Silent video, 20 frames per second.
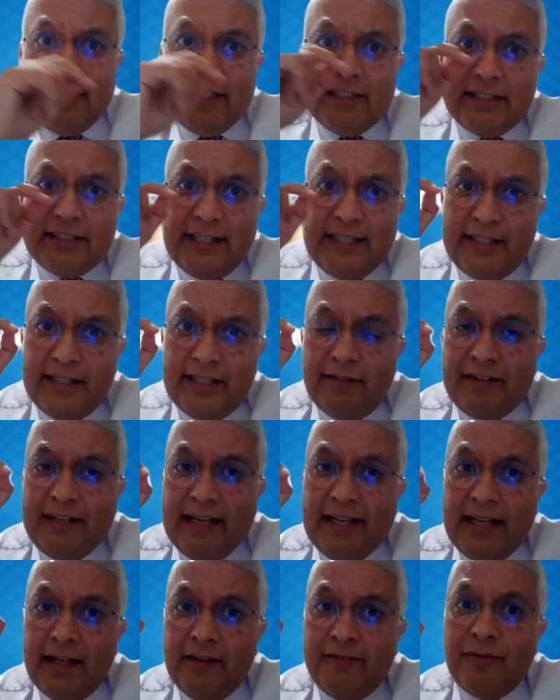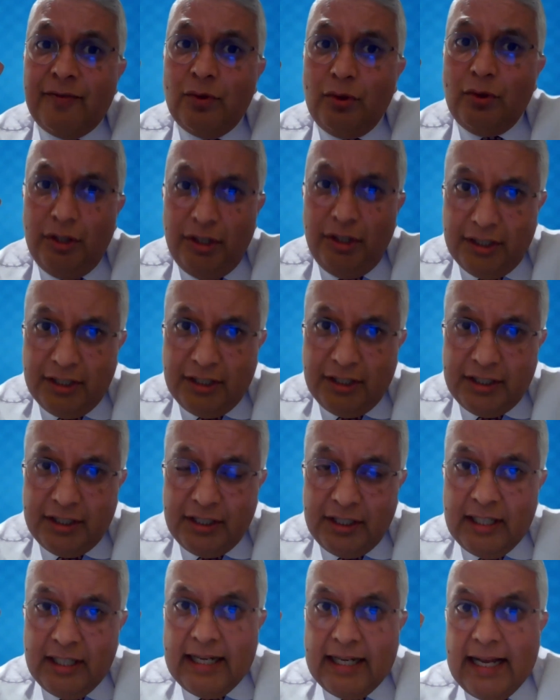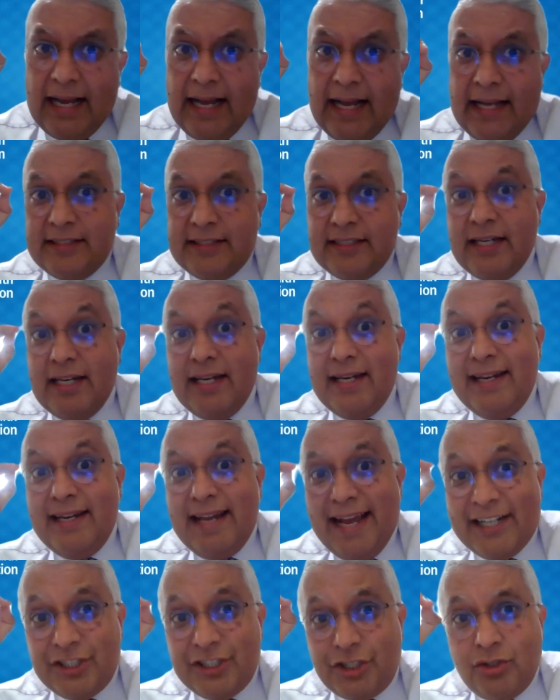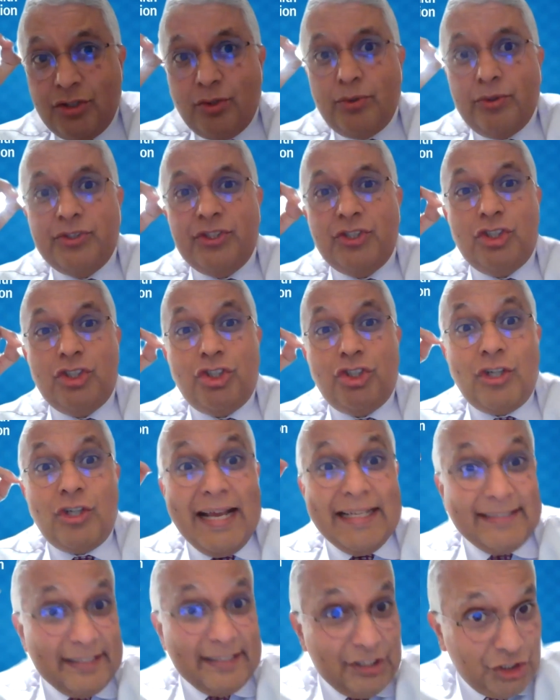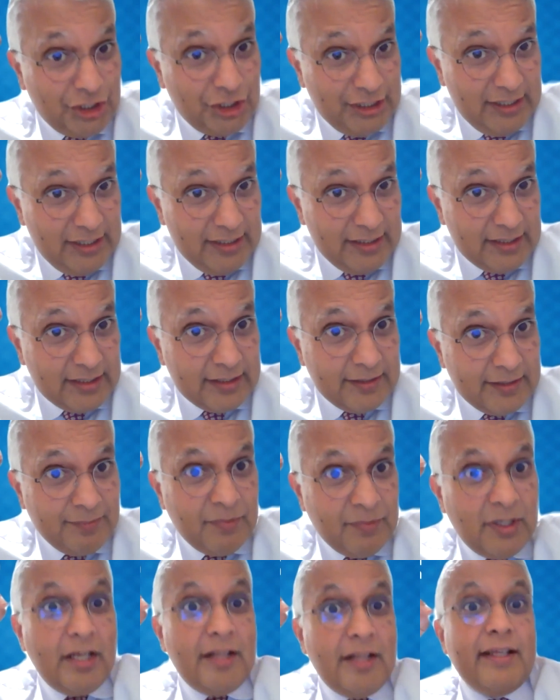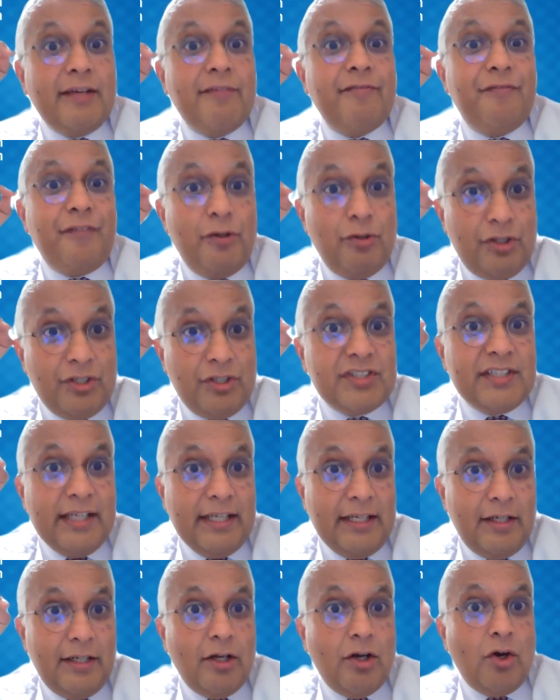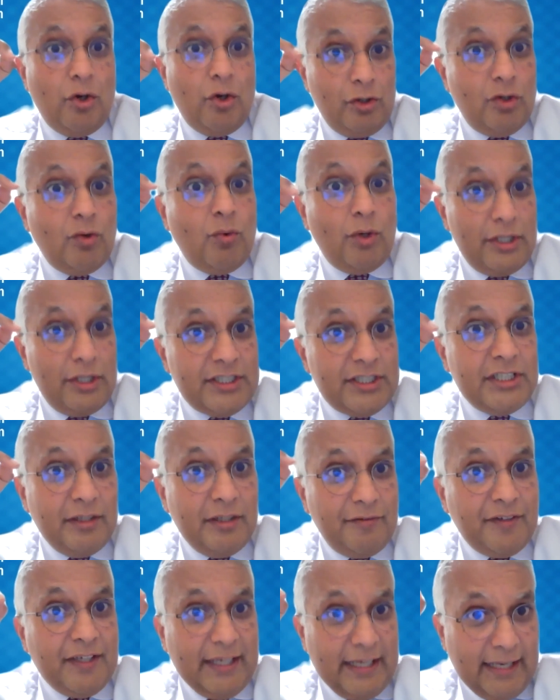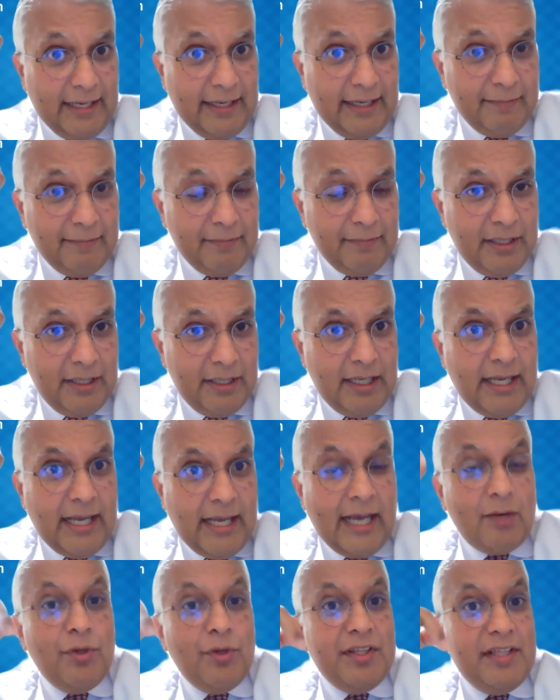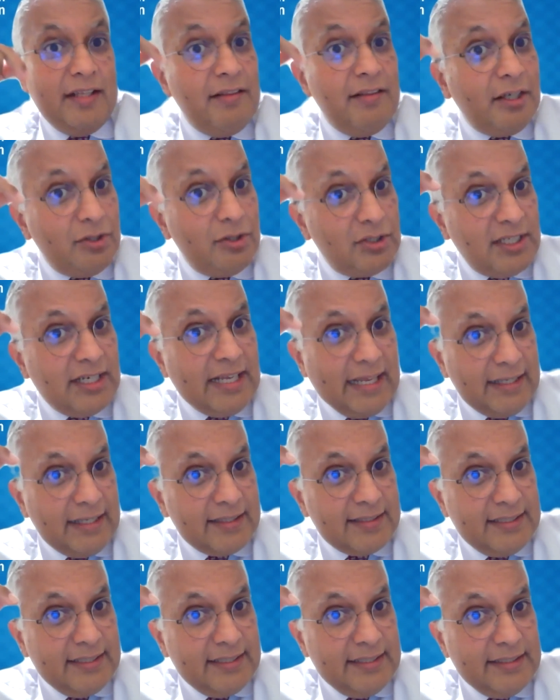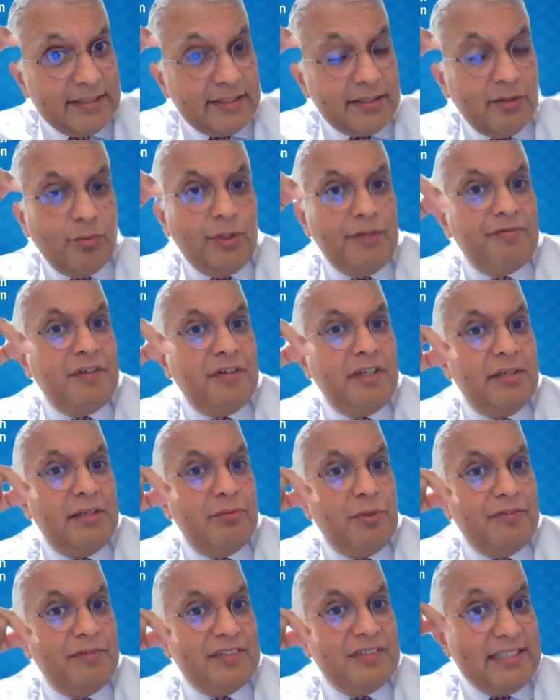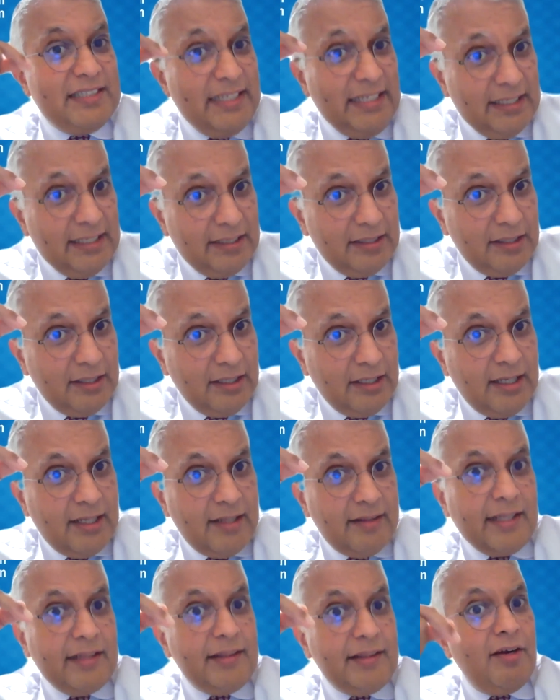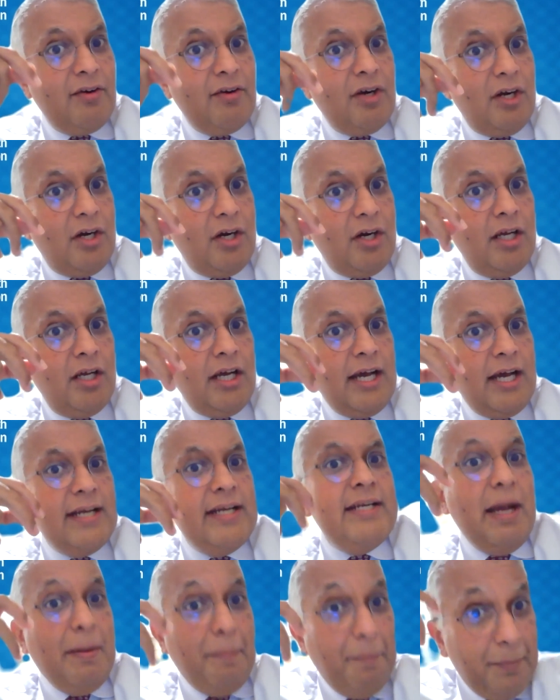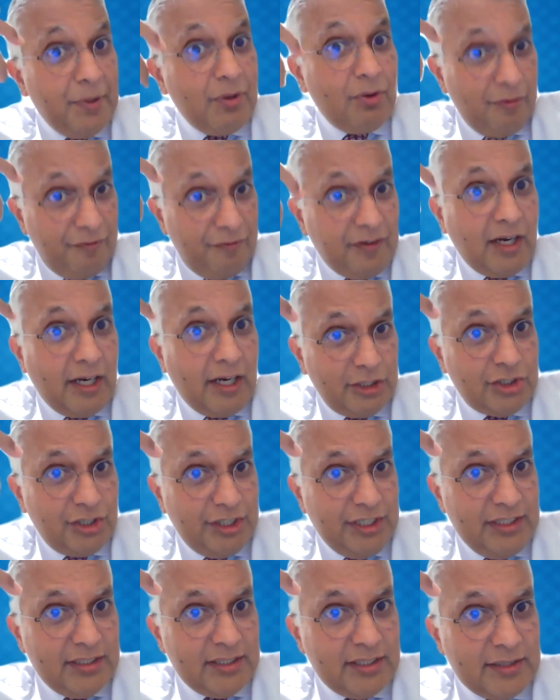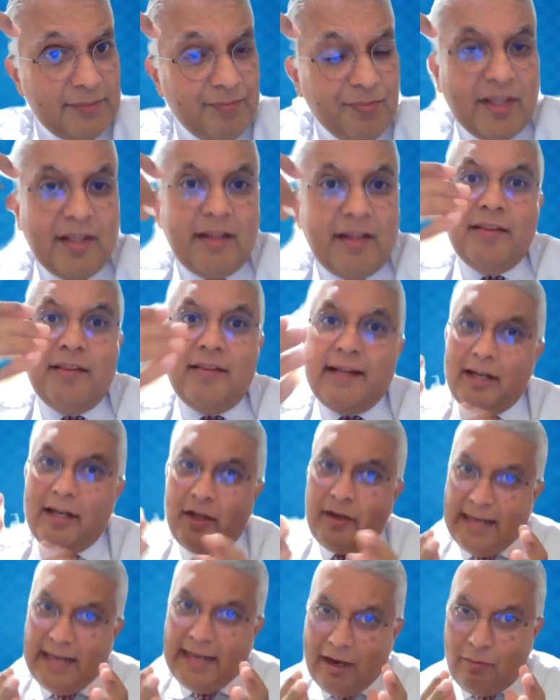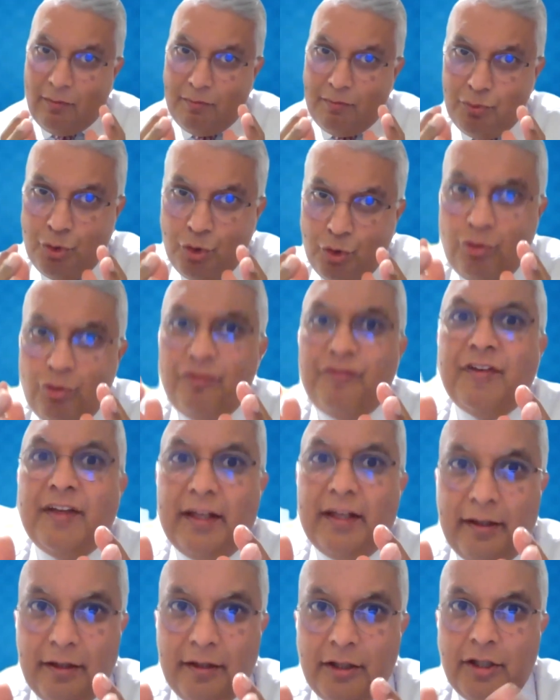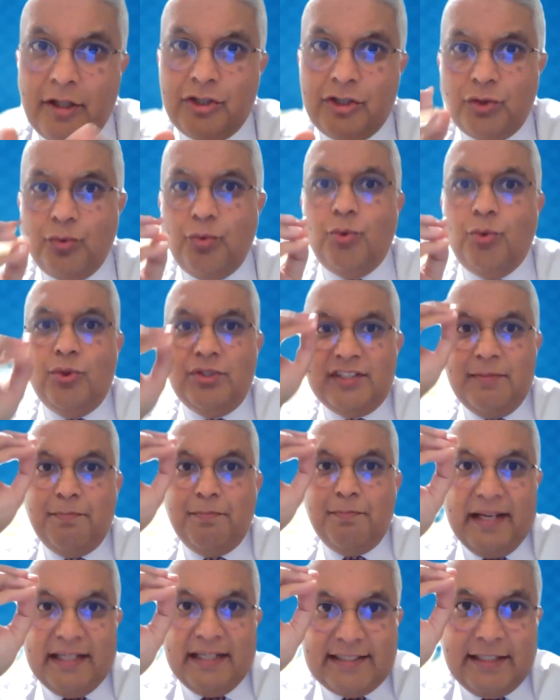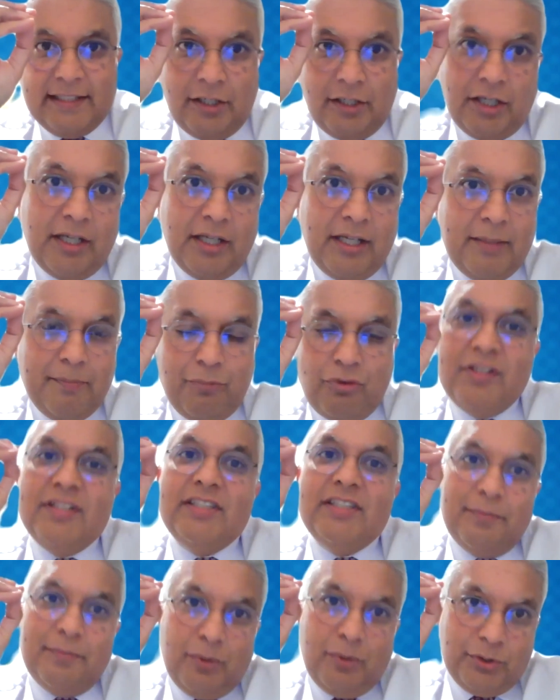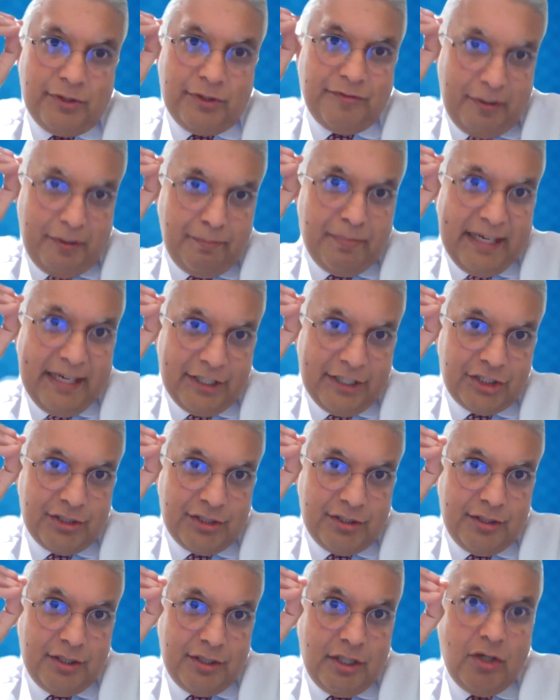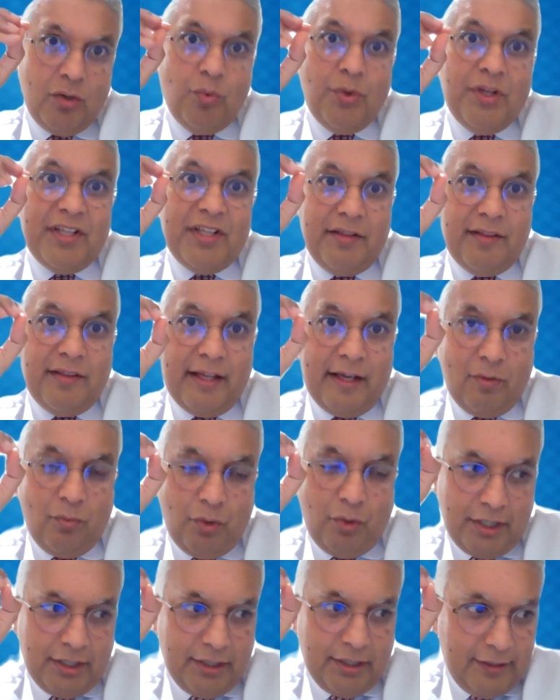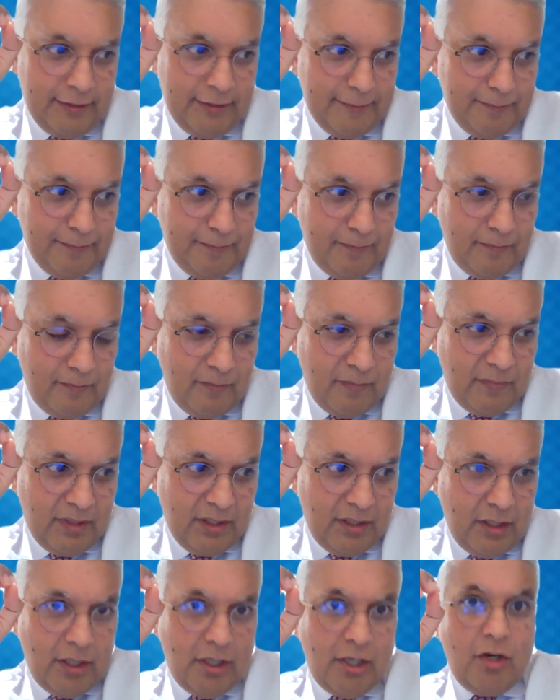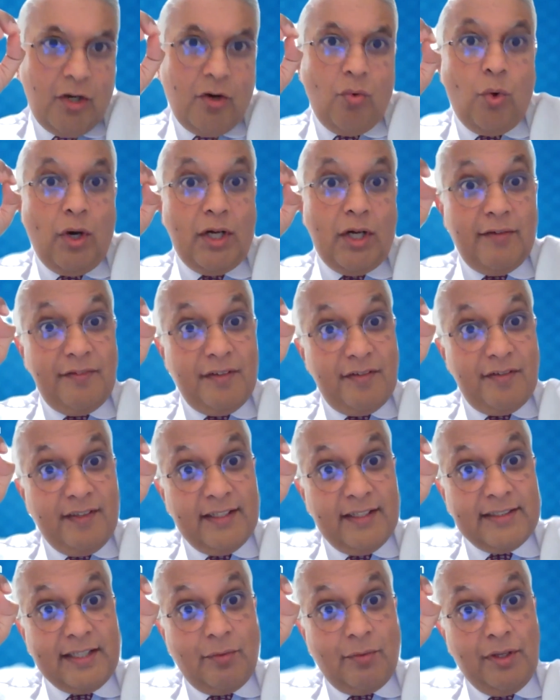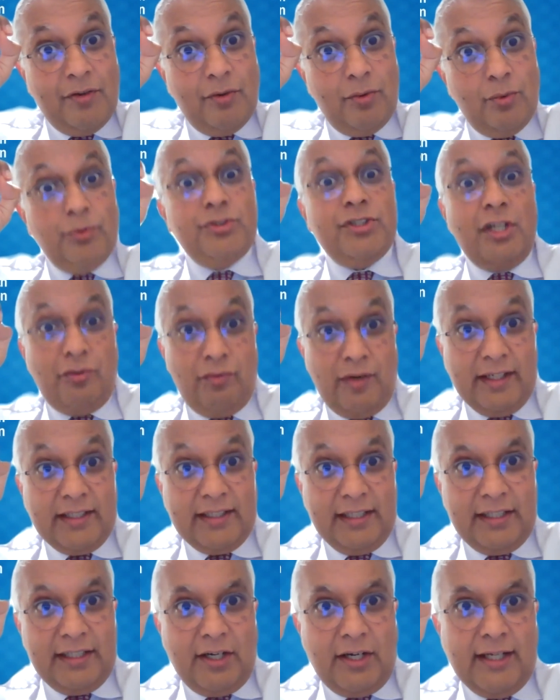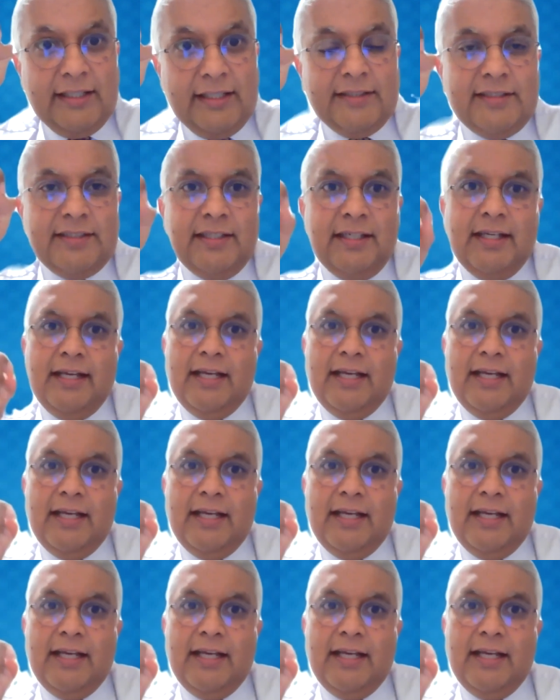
taken a careful look at national strategies that focus in on quality of care. And within those analyses, we've seen that there are a number of countries that are now moving towards embedding principles of compassion within their work. One of the things that we also recognize